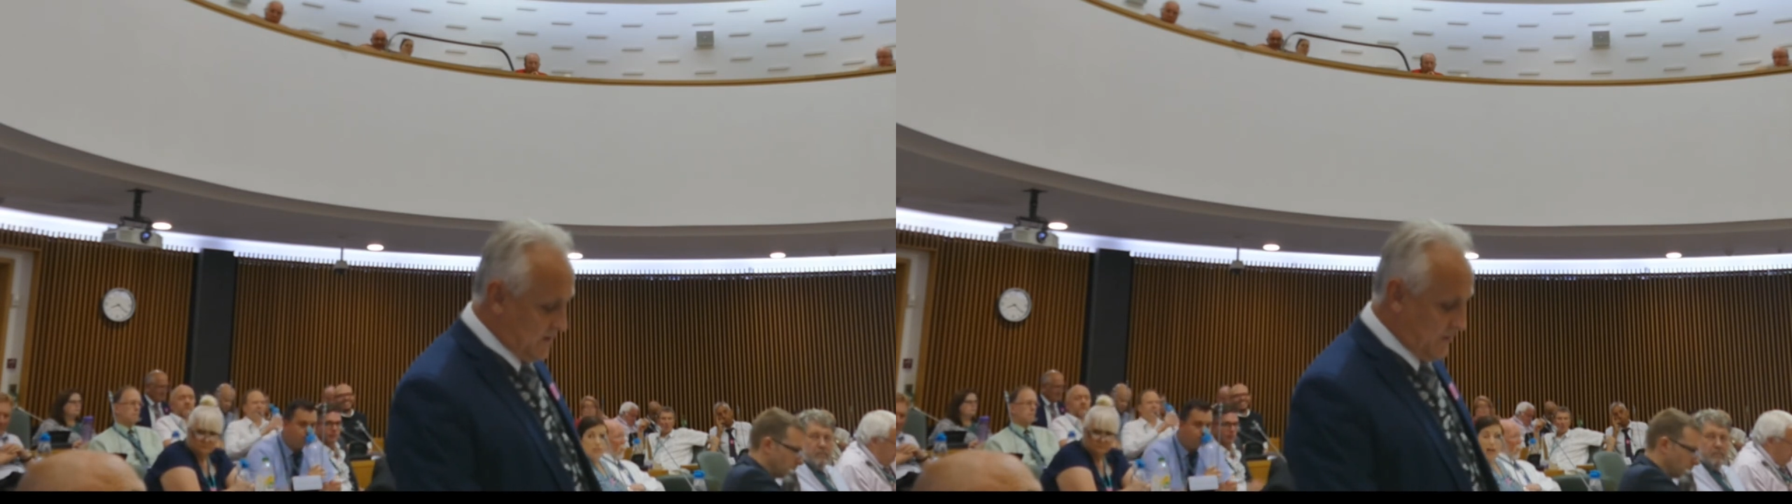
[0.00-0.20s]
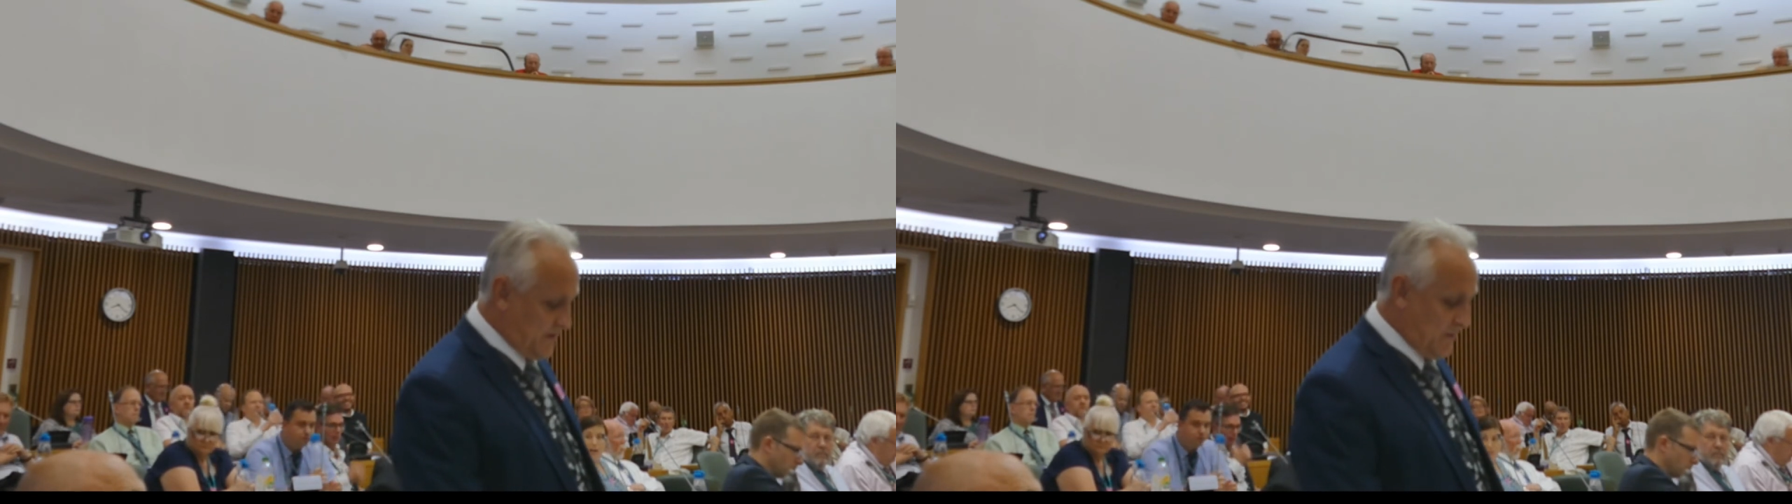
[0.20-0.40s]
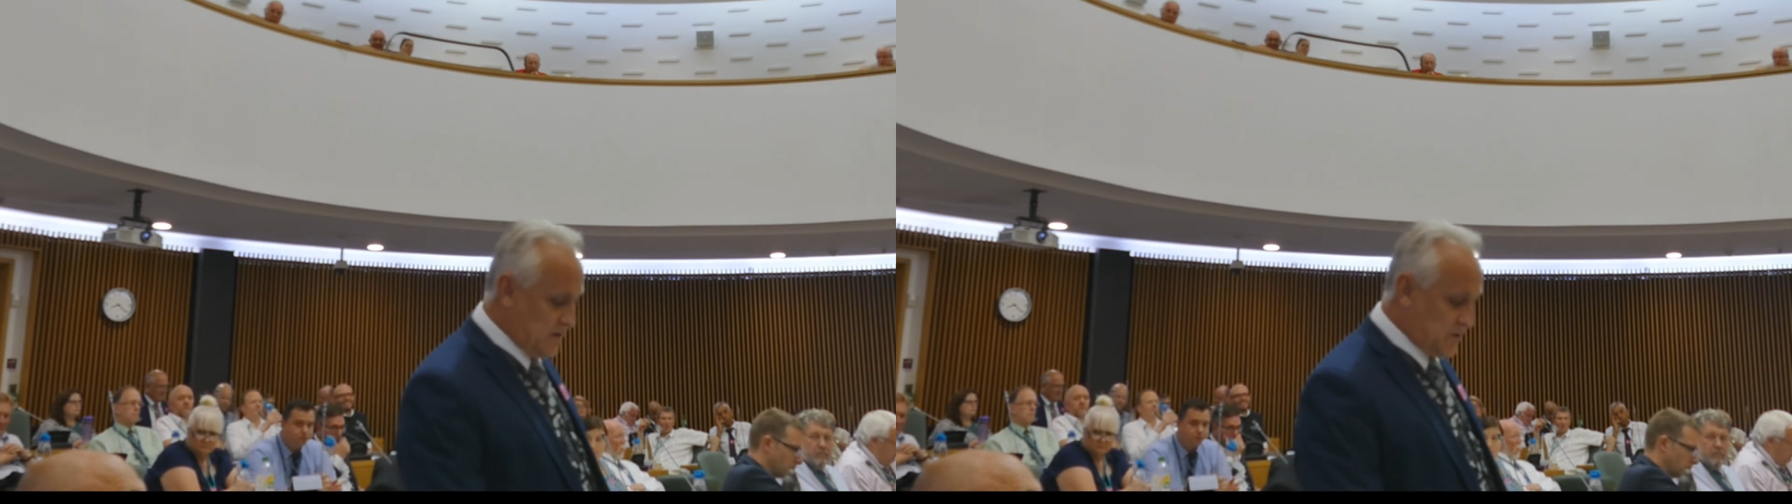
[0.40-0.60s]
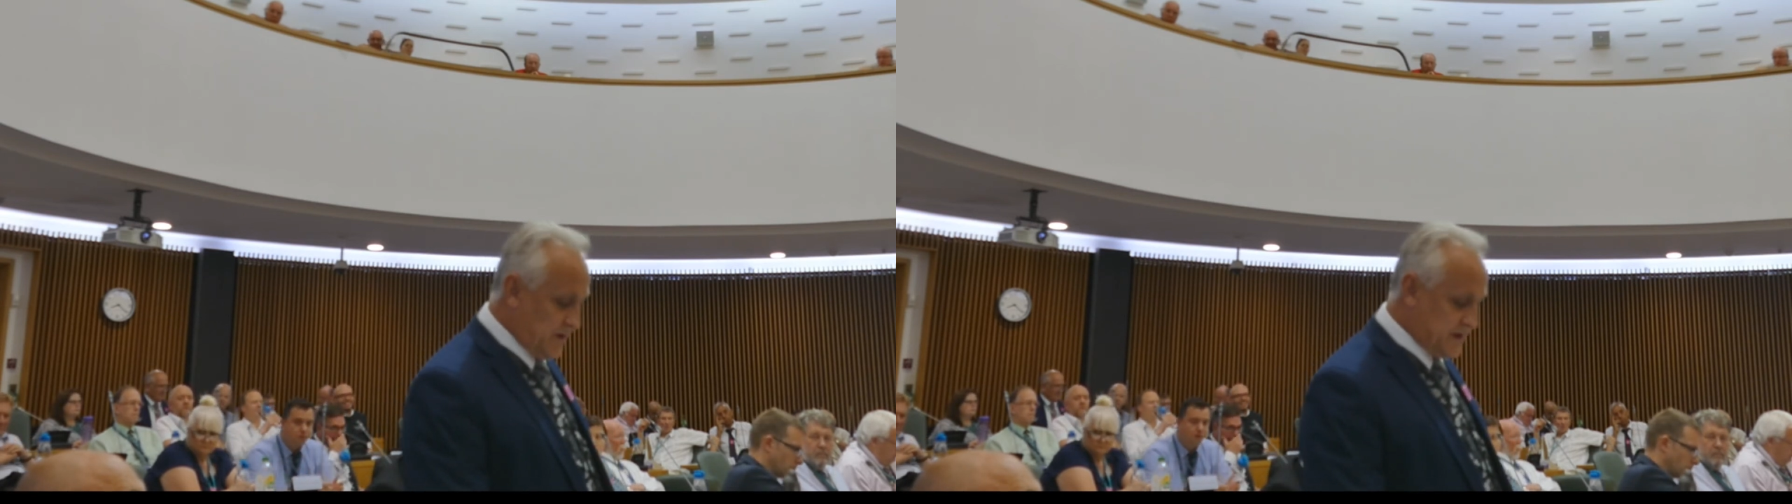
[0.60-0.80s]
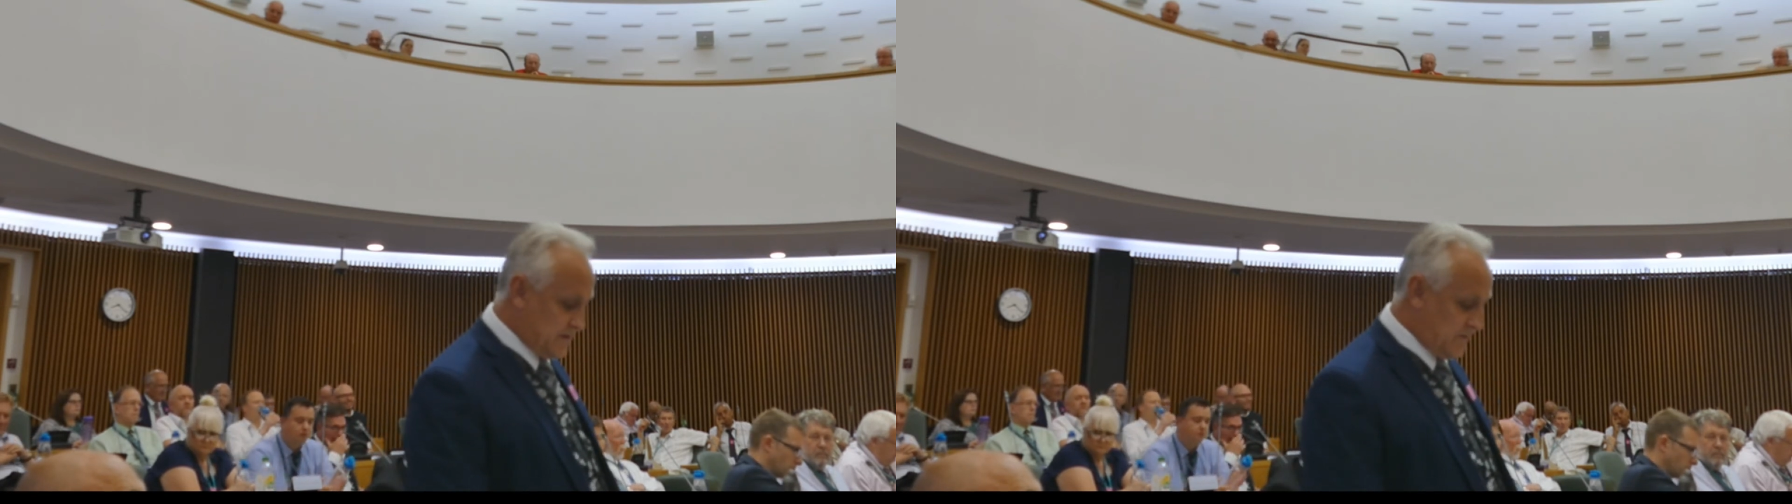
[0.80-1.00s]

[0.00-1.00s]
with the most recent